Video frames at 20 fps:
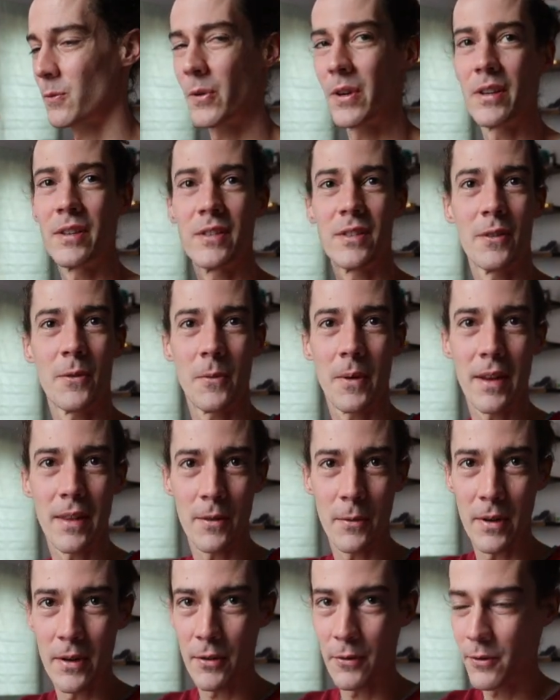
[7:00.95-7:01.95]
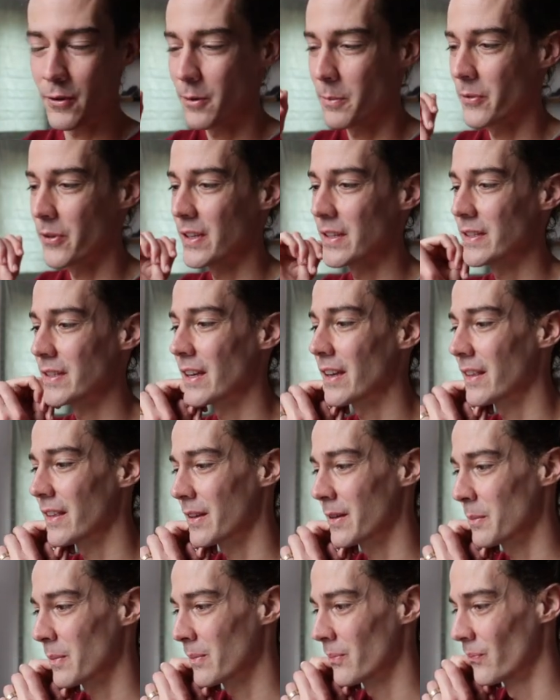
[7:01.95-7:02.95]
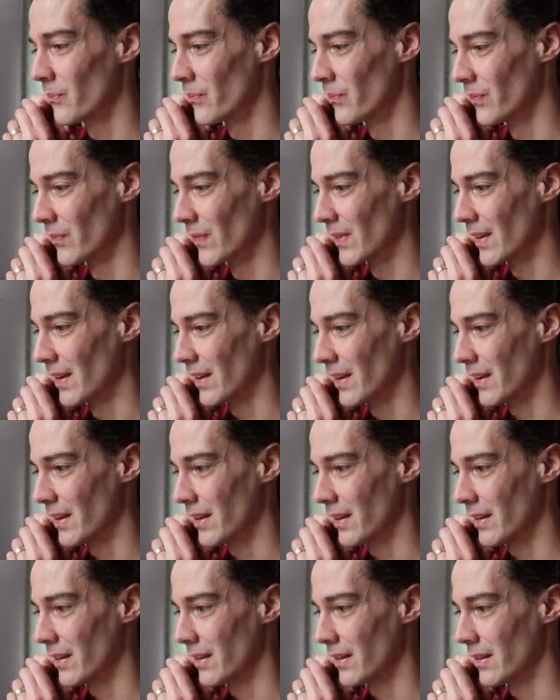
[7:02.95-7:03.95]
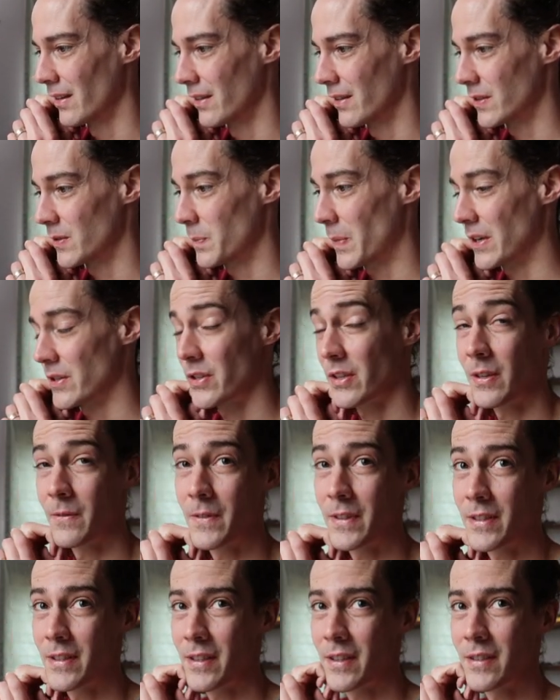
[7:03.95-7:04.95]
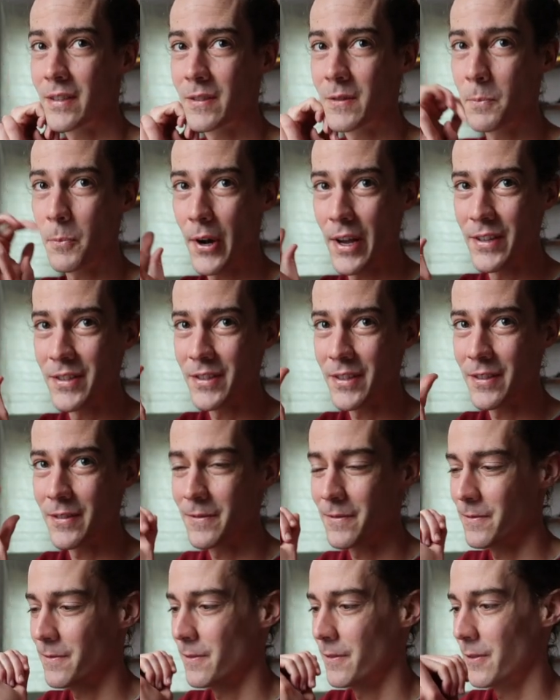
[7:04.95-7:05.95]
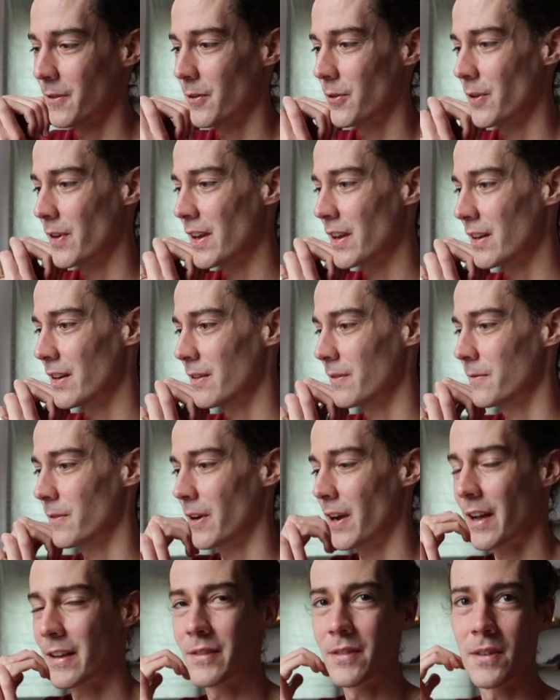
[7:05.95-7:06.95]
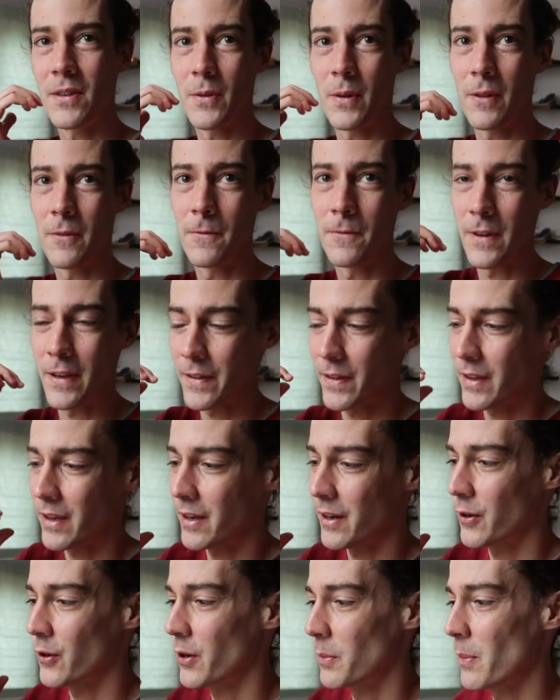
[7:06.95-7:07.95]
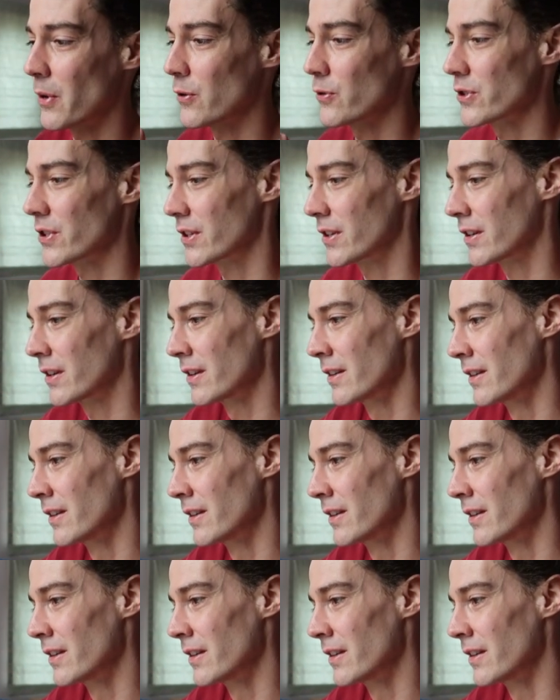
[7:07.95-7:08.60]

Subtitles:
words in a way that we don't normally say them. Especially if it's expressive, creative, or has to do with feeling or emotion.